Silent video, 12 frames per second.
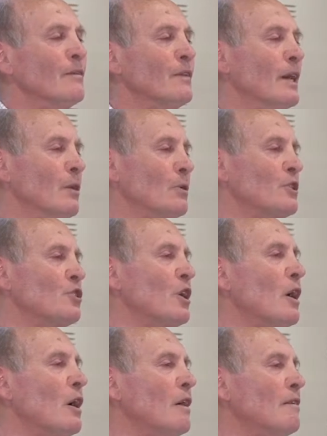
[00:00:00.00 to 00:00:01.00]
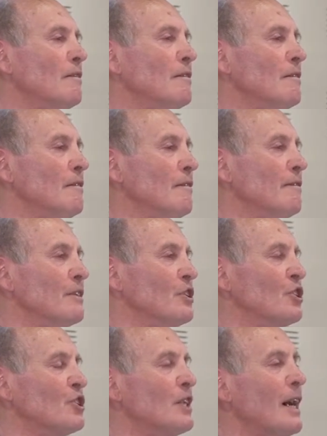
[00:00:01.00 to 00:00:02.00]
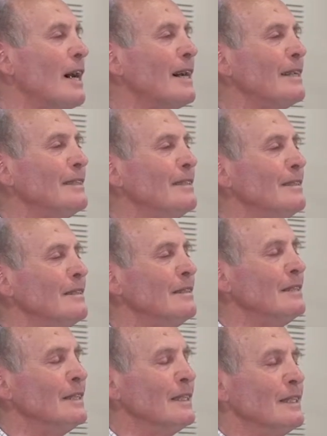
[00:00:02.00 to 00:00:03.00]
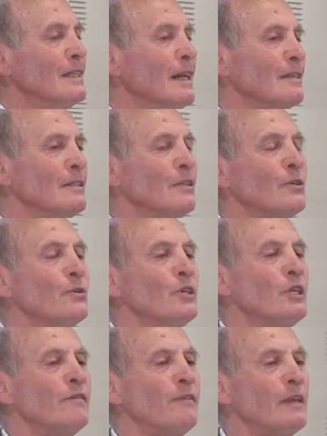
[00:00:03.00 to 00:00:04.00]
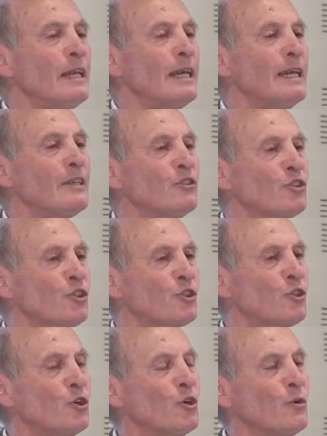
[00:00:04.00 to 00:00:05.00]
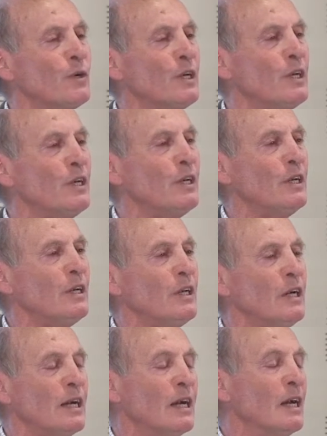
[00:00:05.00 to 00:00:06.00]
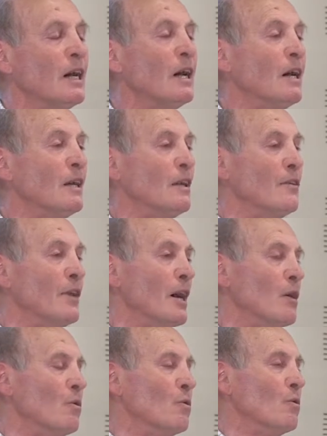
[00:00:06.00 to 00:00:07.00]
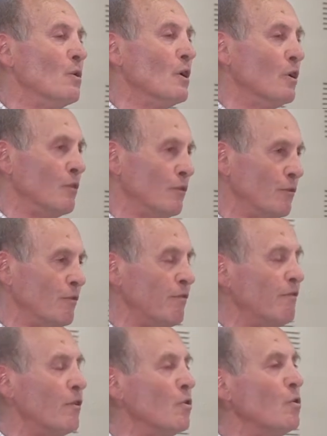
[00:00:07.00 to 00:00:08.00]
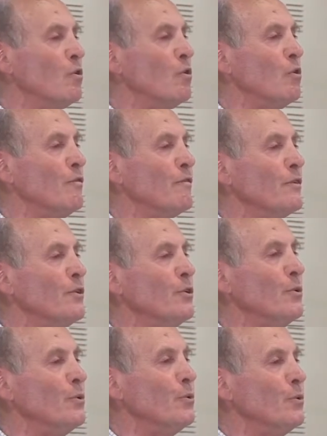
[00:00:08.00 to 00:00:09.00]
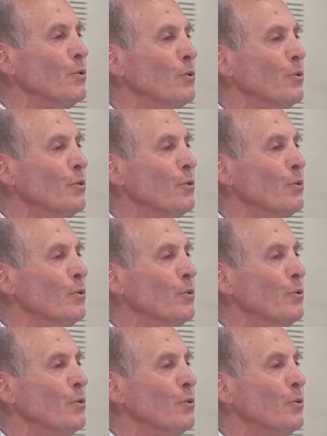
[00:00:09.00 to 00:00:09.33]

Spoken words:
Now it's of a sad and grief-laden story I'll now unfold for you.